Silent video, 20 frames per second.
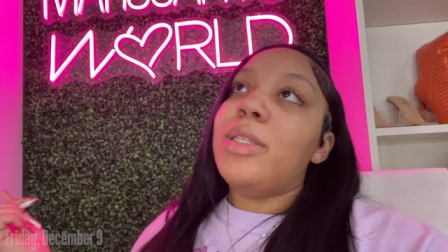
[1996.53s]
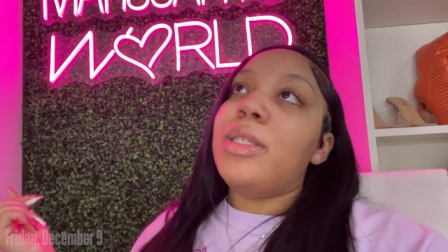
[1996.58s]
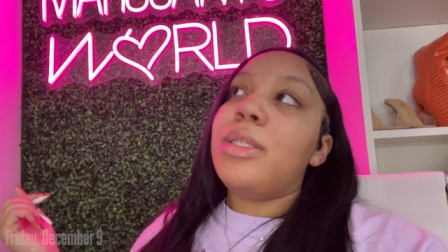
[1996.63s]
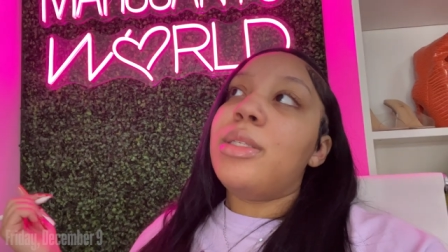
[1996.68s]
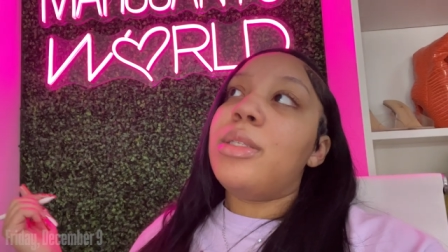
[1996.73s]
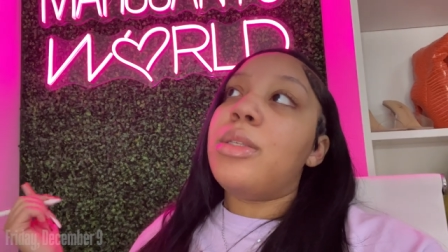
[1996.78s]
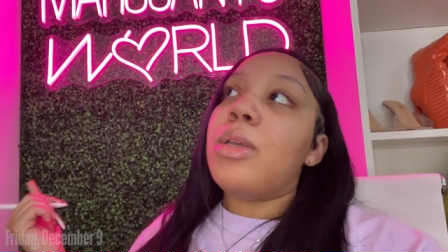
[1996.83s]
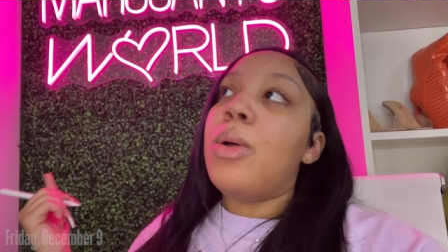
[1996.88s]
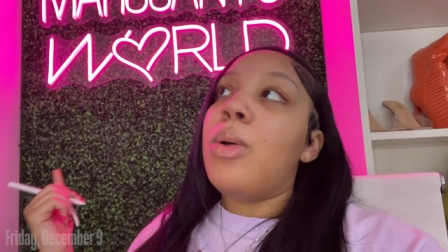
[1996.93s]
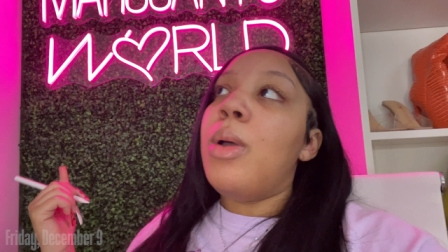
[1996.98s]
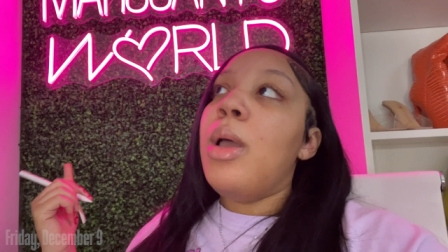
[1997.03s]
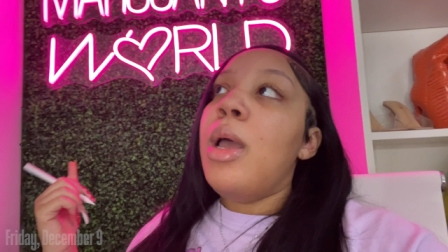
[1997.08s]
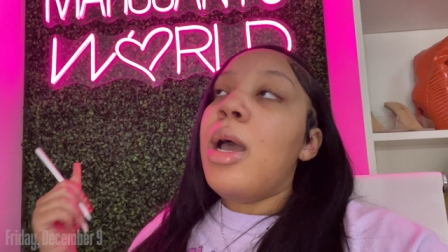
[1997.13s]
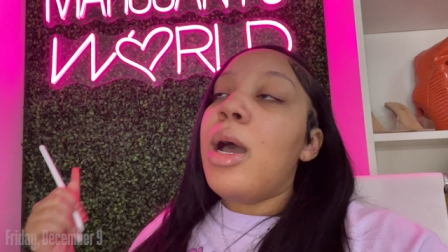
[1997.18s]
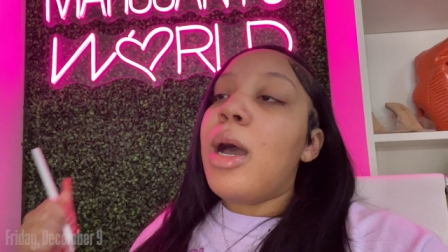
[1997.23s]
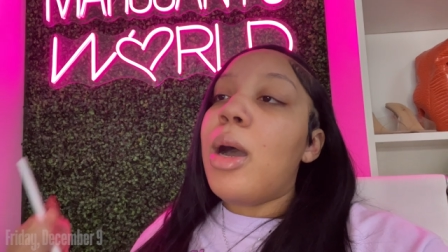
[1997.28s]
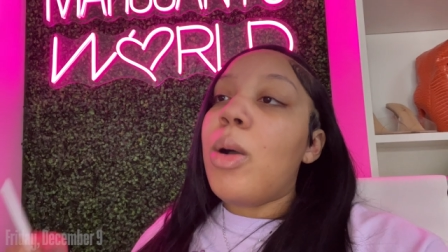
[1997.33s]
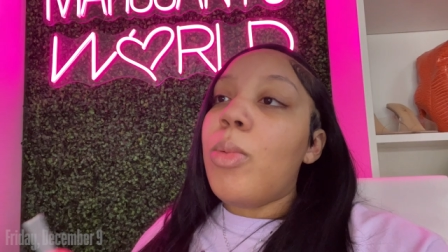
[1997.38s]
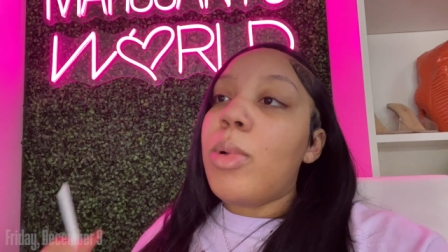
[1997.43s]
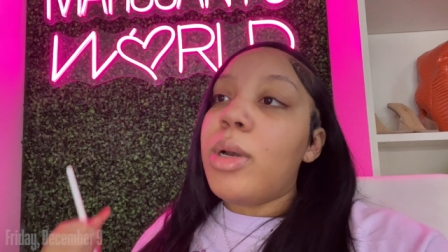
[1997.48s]
And so
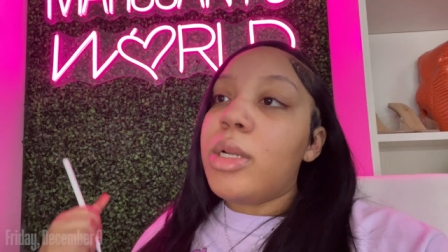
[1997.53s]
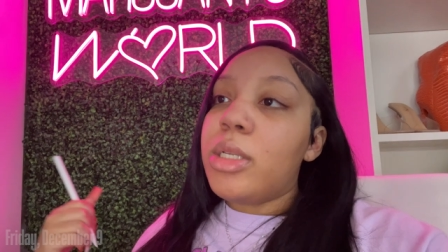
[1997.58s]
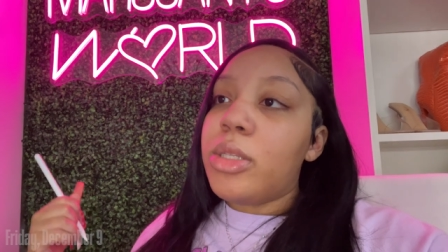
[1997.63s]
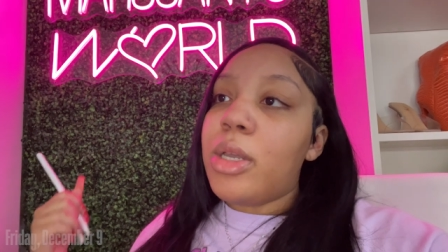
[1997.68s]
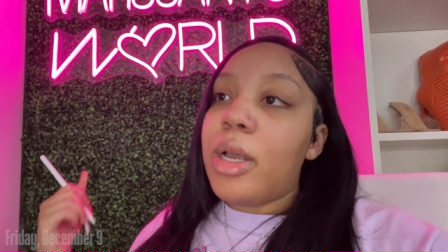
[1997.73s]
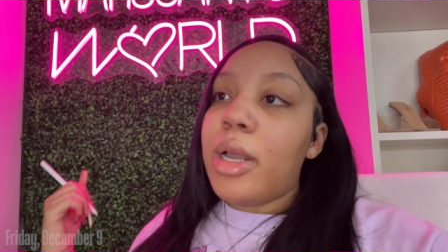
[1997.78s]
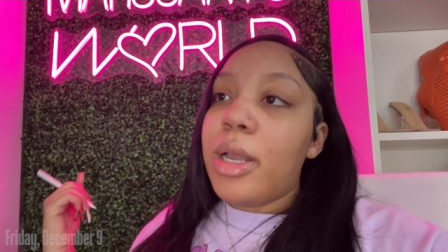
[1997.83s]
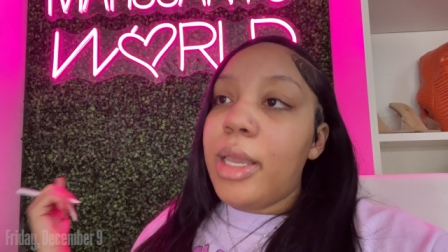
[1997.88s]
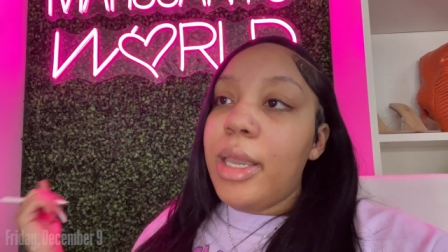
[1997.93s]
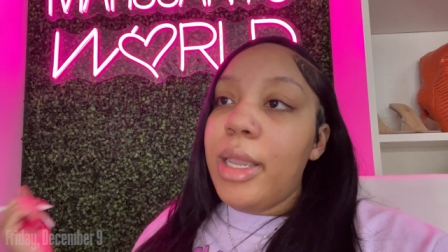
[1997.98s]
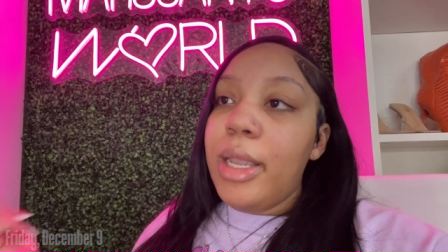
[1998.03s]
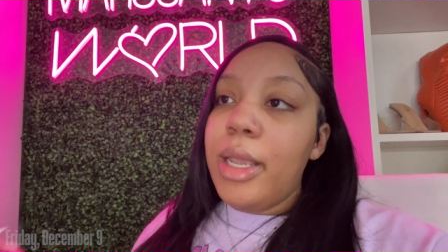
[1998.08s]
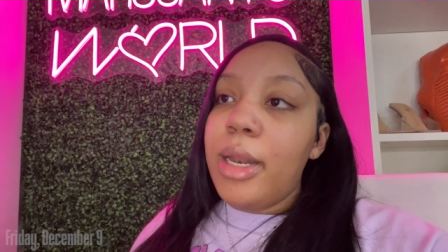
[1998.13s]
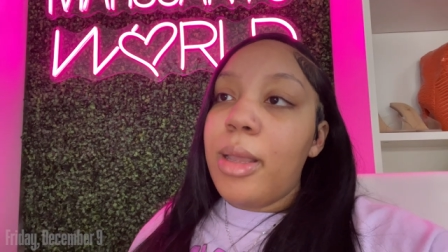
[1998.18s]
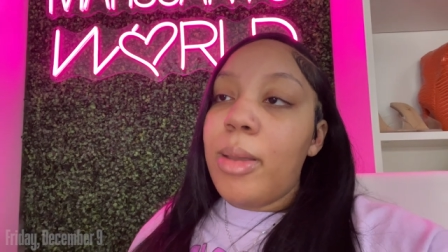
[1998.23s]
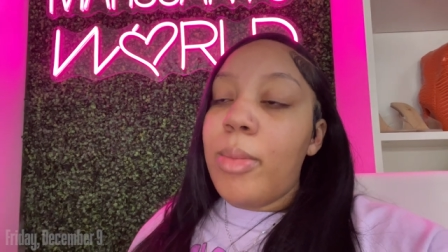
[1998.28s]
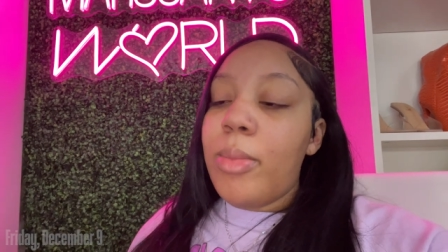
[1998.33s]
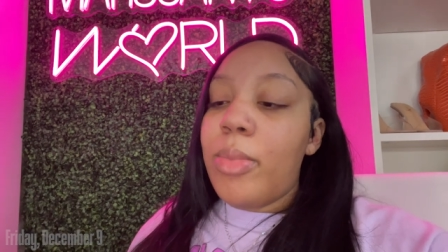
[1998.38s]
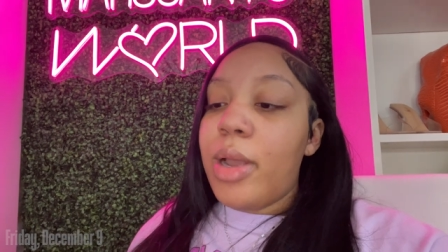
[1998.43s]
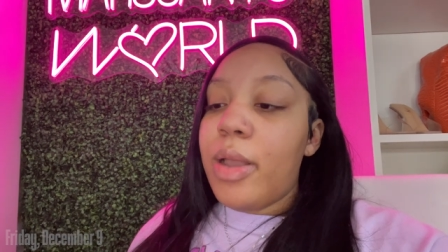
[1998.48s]
I wanna start
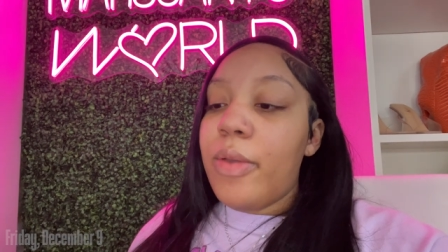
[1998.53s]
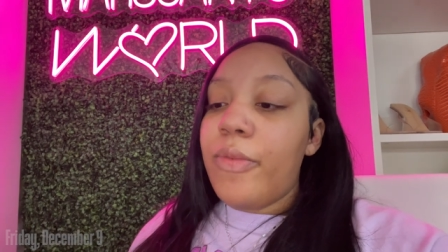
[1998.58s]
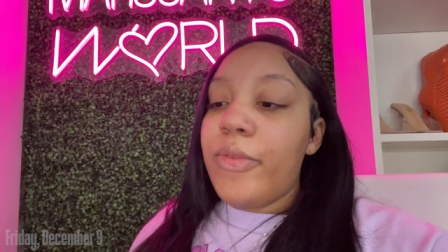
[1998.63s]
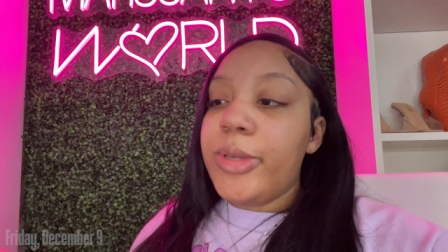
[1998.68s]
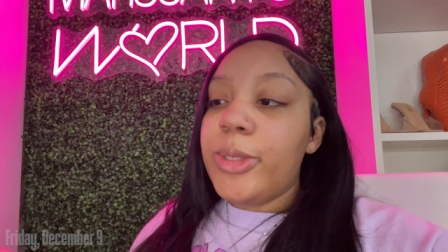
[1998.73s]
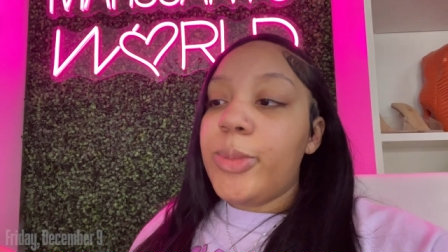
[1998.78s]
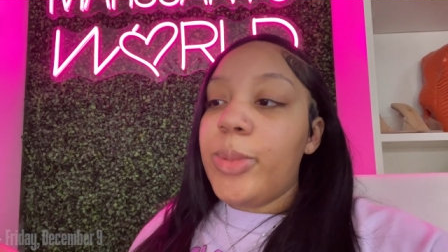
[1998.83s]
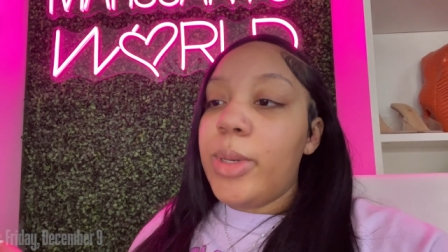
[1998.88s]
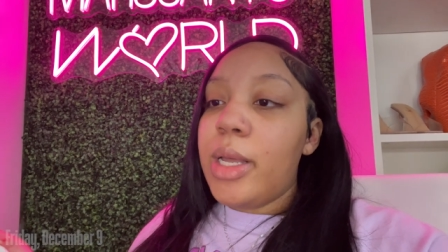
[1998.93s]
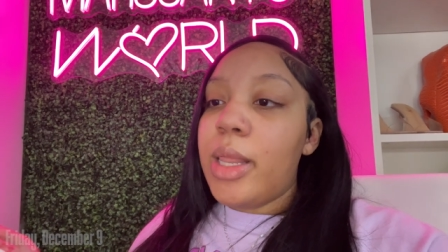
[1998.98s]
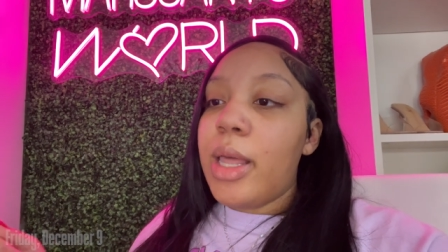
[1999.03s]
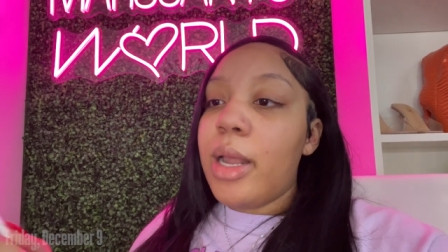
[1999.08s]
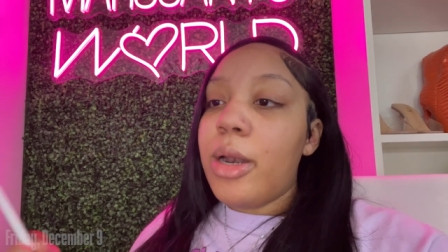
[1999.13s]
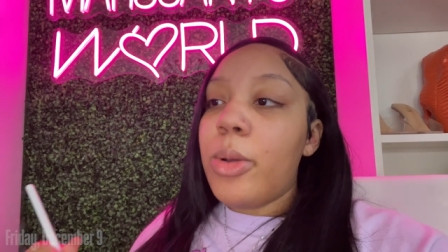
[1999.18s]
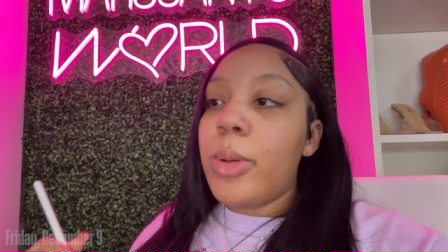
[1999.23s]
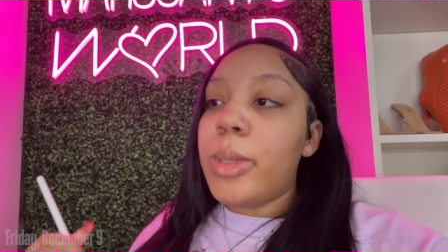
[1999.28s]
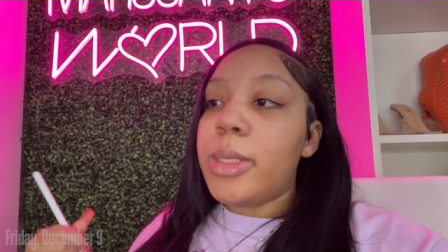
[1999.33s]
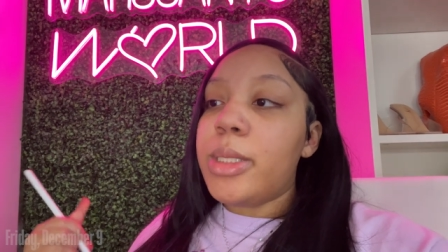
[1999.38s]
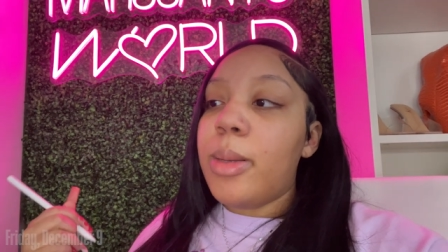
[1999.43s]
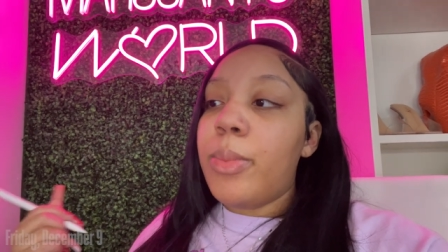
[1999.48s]
eating breakfast because I know
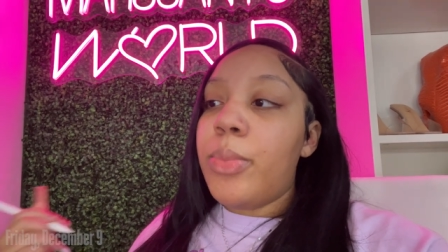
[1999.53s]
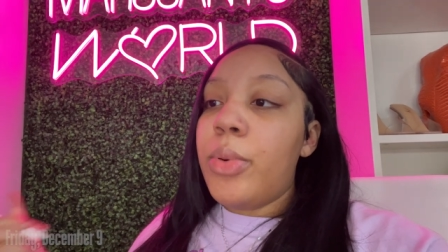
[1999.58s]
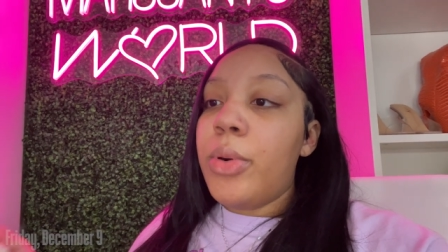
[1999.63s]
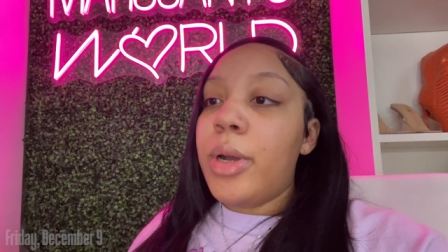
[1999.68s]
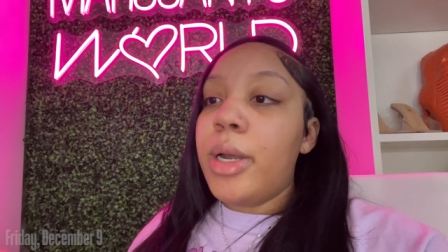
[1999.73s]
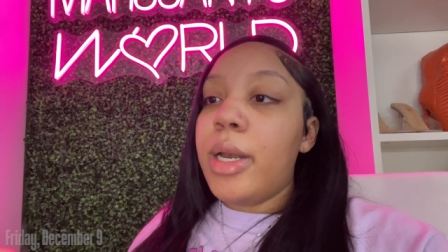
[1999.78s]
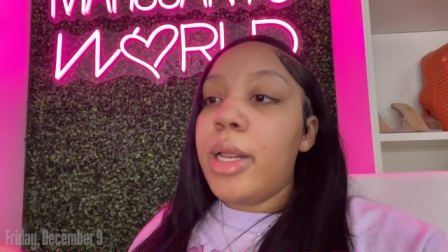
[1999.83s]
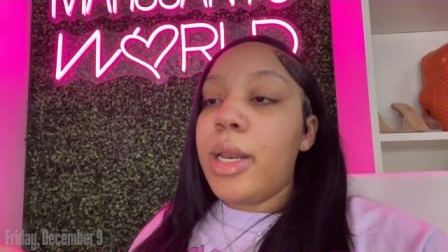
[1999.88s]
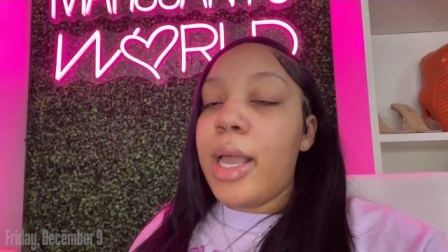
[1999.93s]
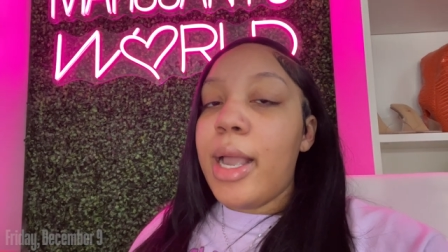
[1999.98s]
it's important.